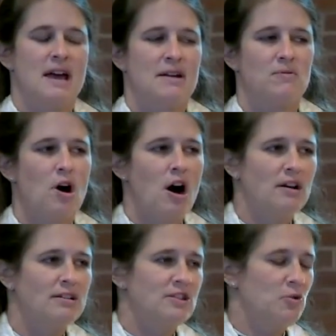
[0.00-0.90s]
and
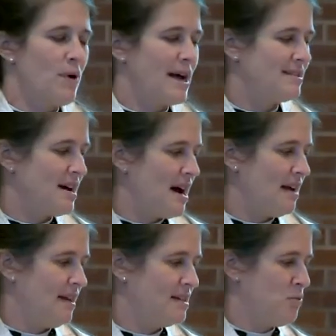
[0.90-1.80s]
walked the West
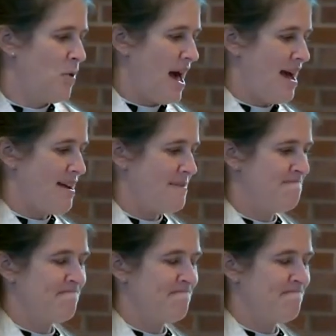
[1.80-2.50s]
Highland Way.